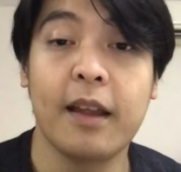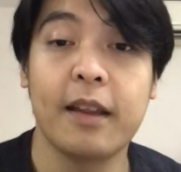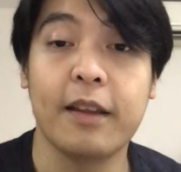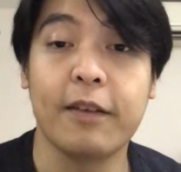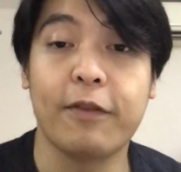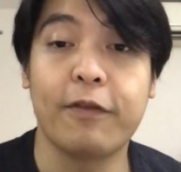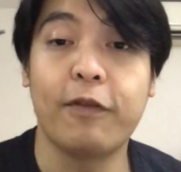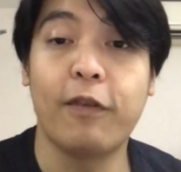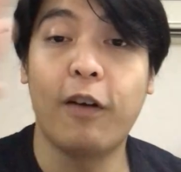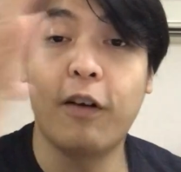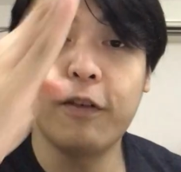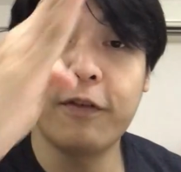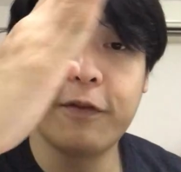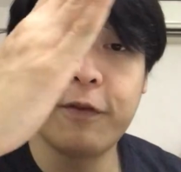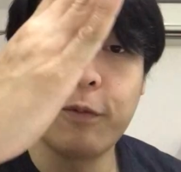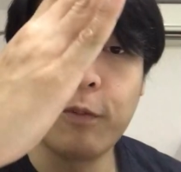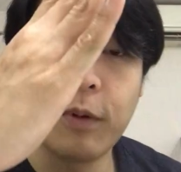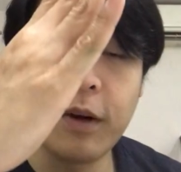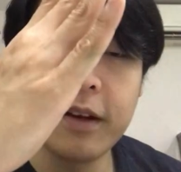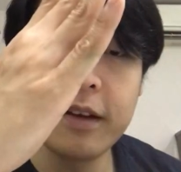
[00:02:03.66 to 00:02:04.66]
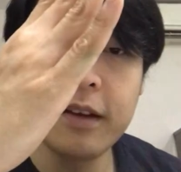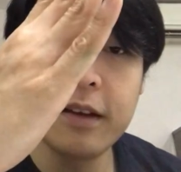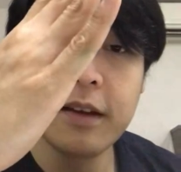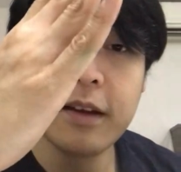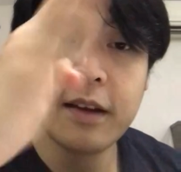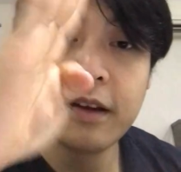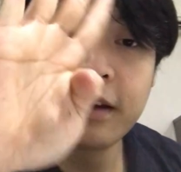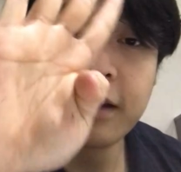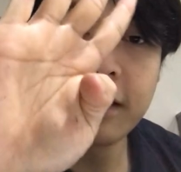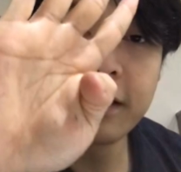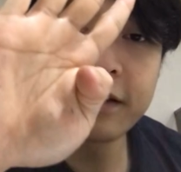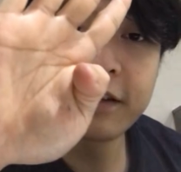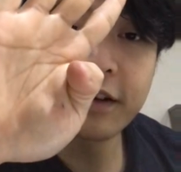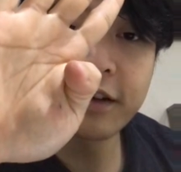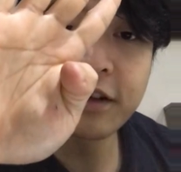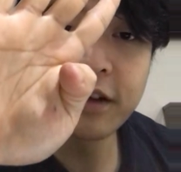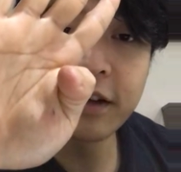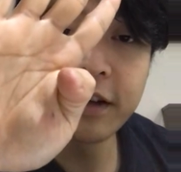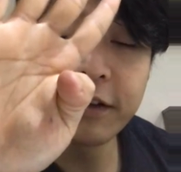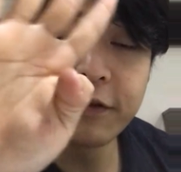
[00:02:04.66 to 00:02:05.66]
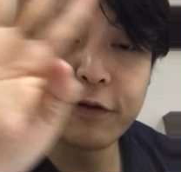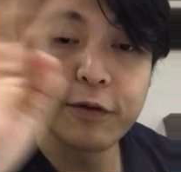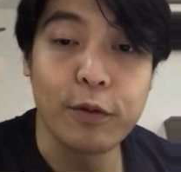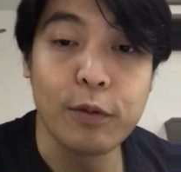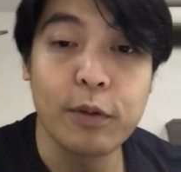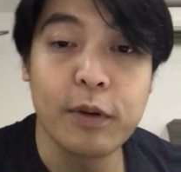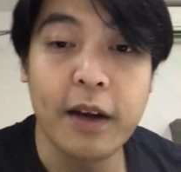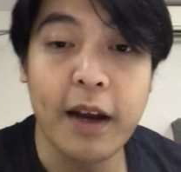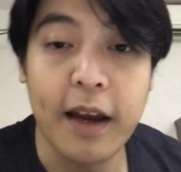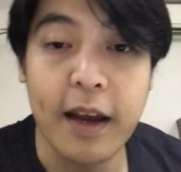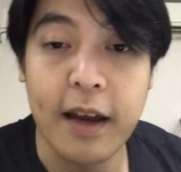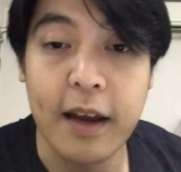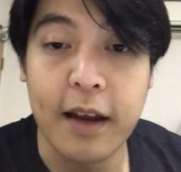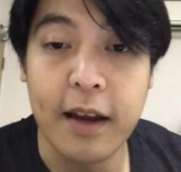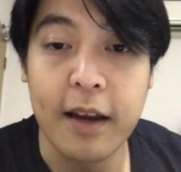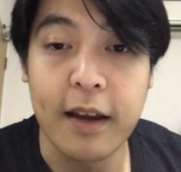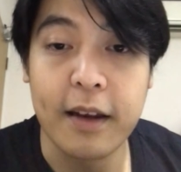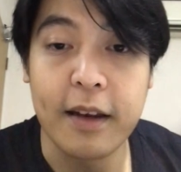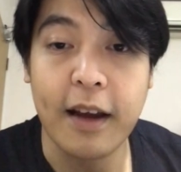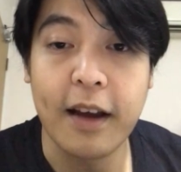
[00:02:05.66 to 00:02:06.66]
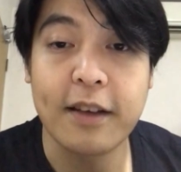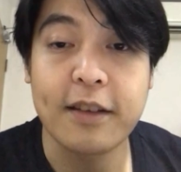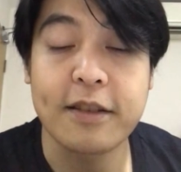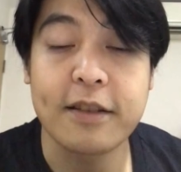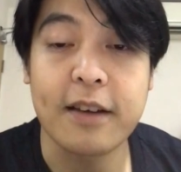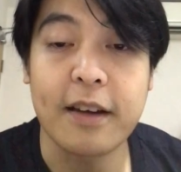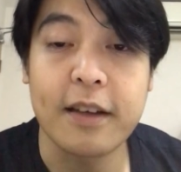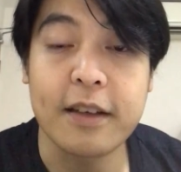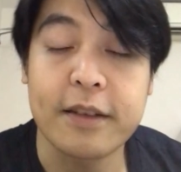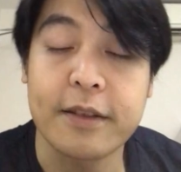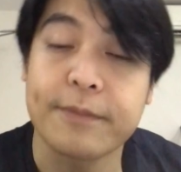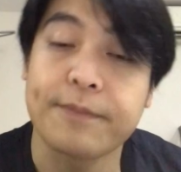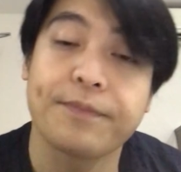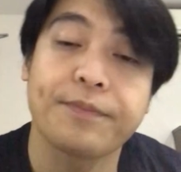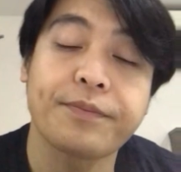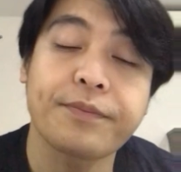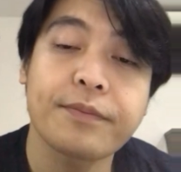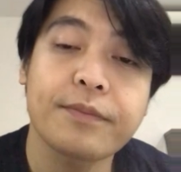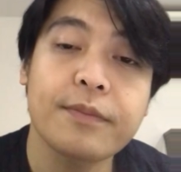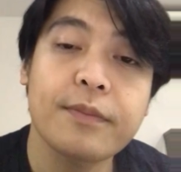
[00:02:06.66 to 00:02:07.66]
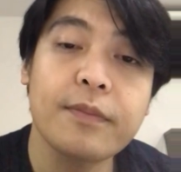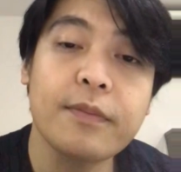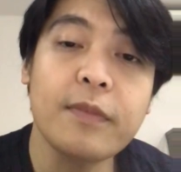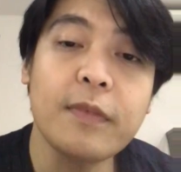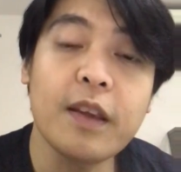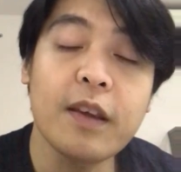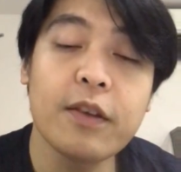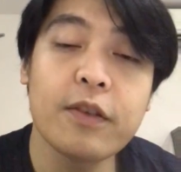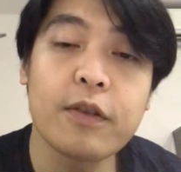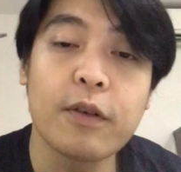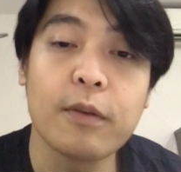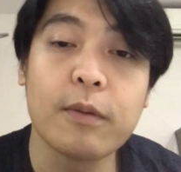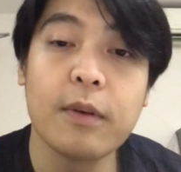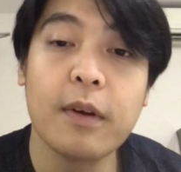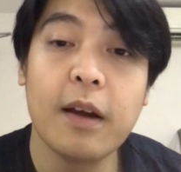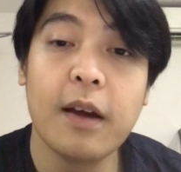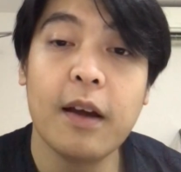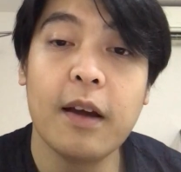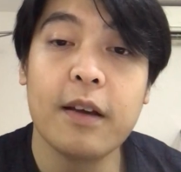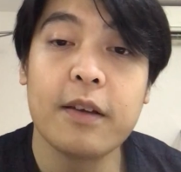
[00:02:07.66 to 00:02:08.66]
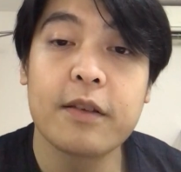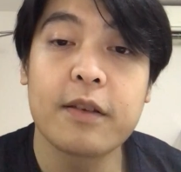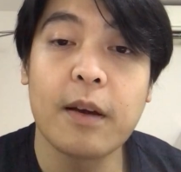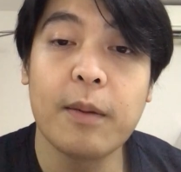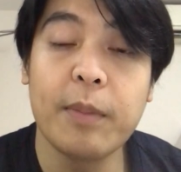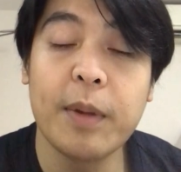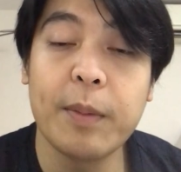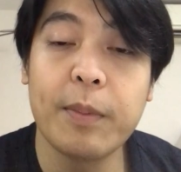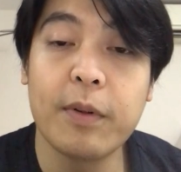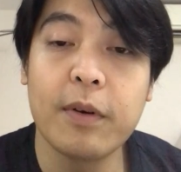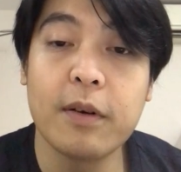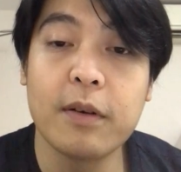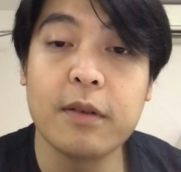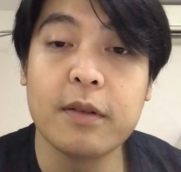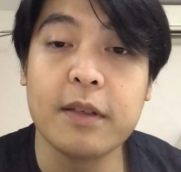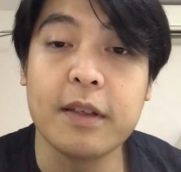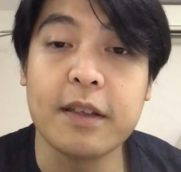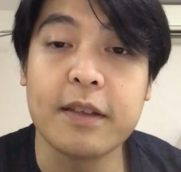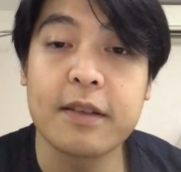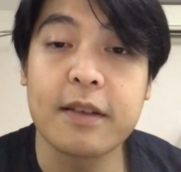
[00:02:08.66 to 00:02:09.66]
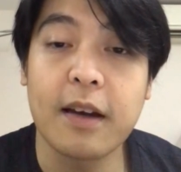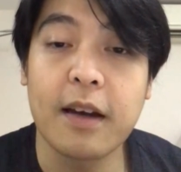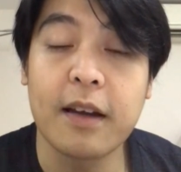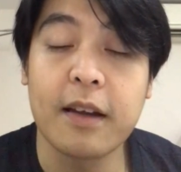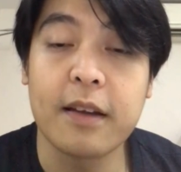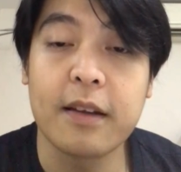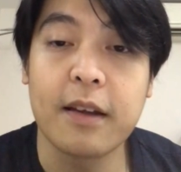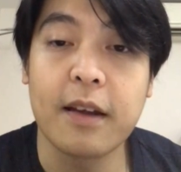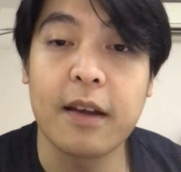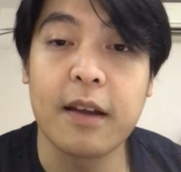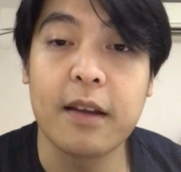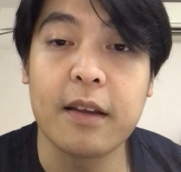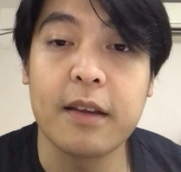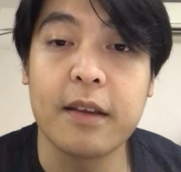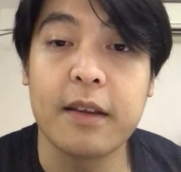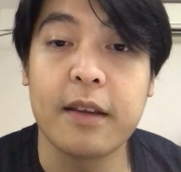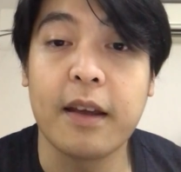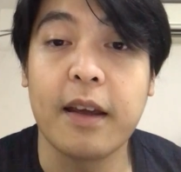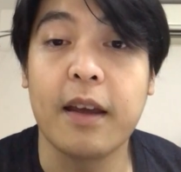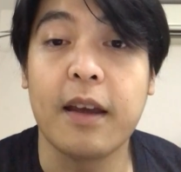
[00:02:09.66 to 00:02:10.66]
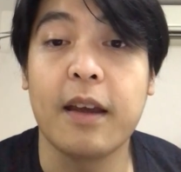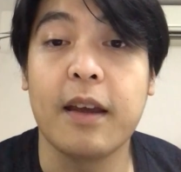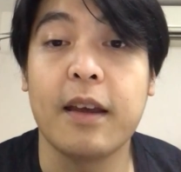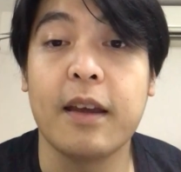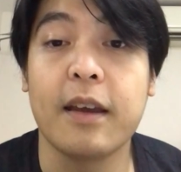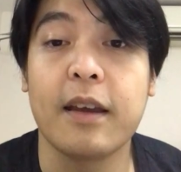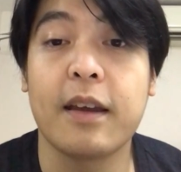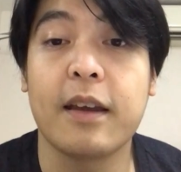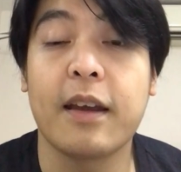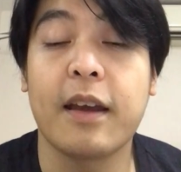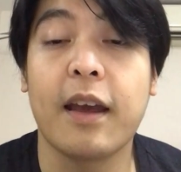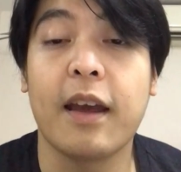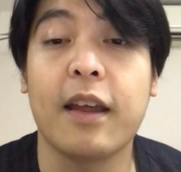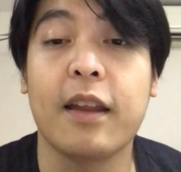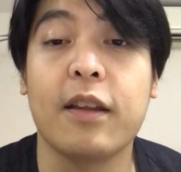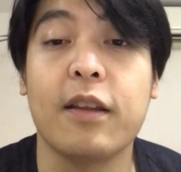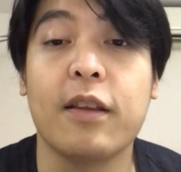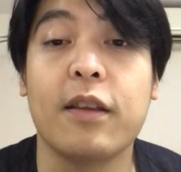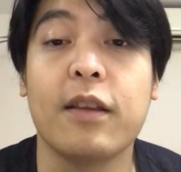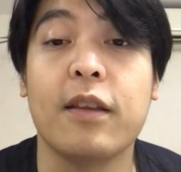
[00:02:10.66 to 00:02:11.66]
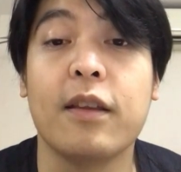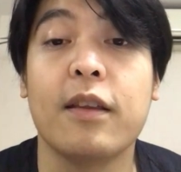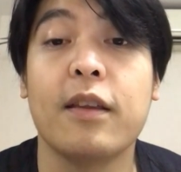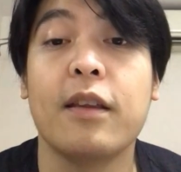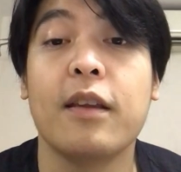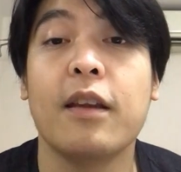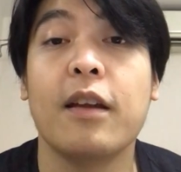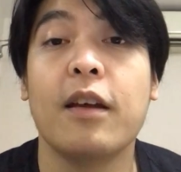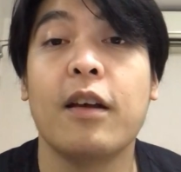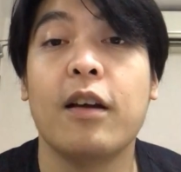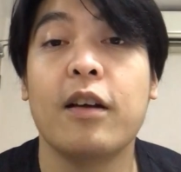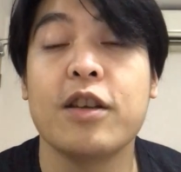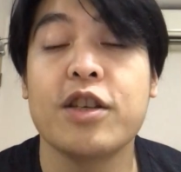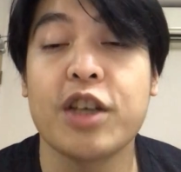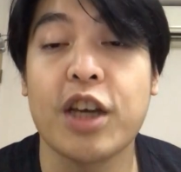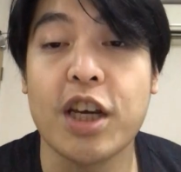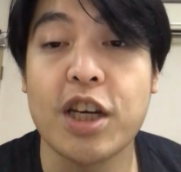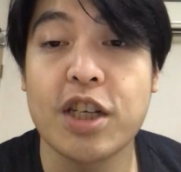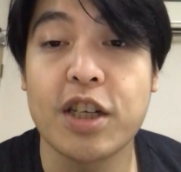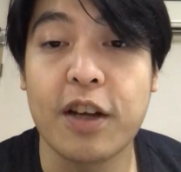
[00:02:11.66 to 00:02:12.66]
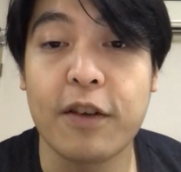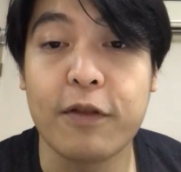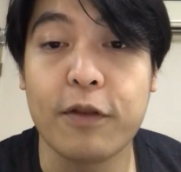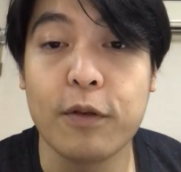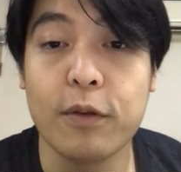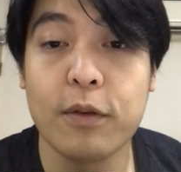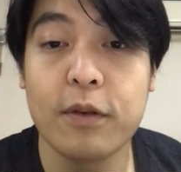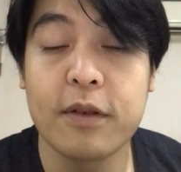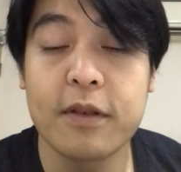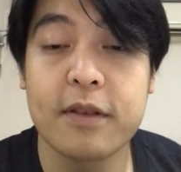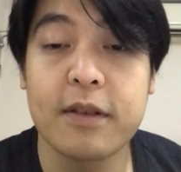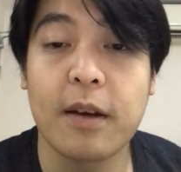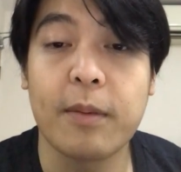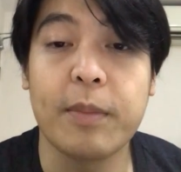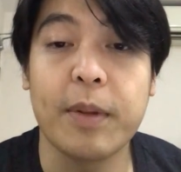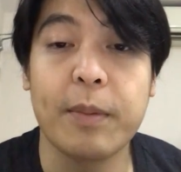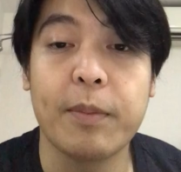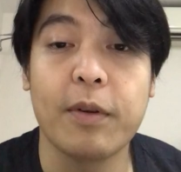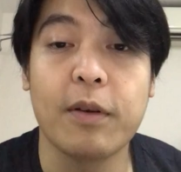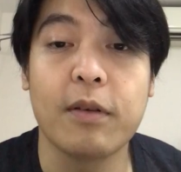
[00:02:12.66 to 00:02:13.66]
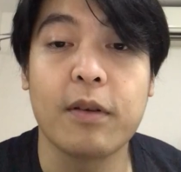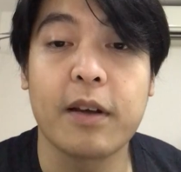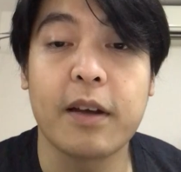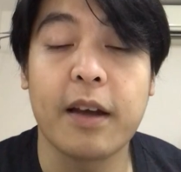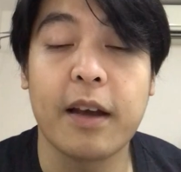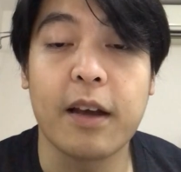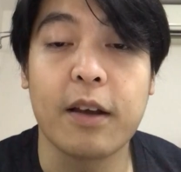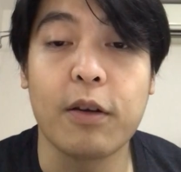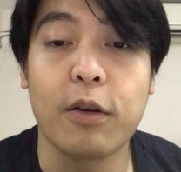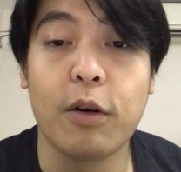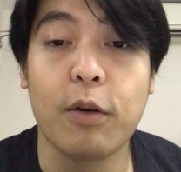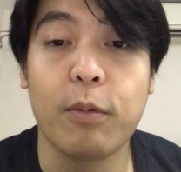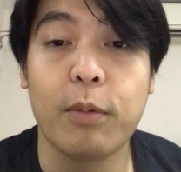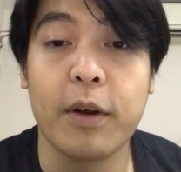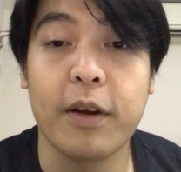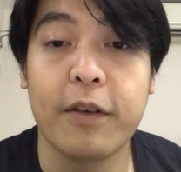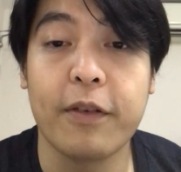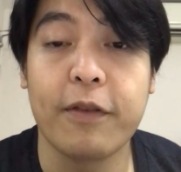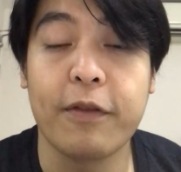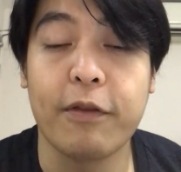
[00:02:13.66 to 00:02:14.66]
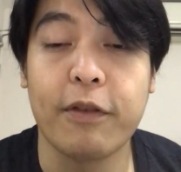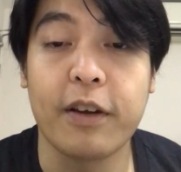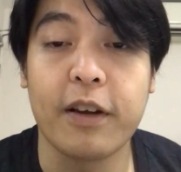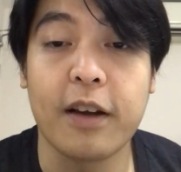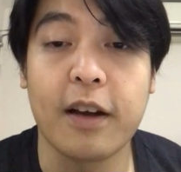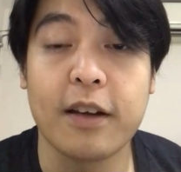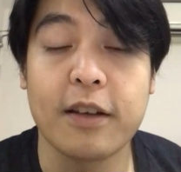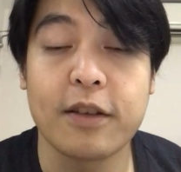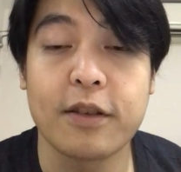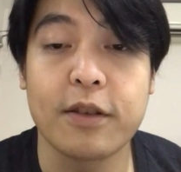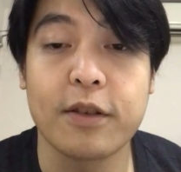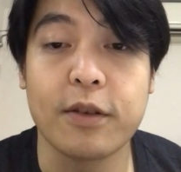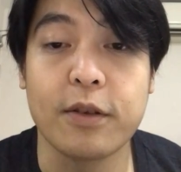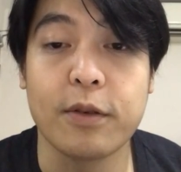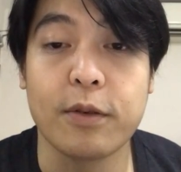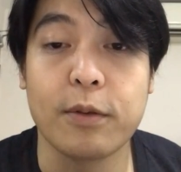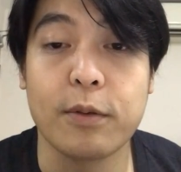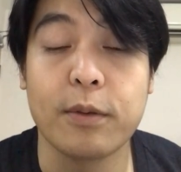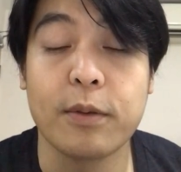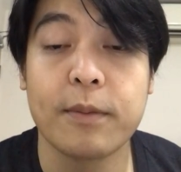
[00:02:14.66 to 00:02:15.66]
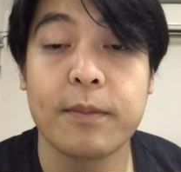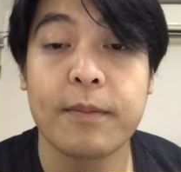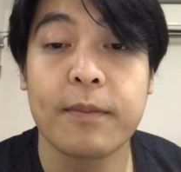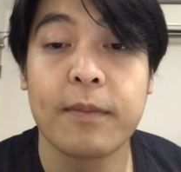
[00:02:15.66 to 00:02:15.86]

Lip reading: The fourth one is actually food and exercise. So some people decide that they can change their food, some people can go with regards to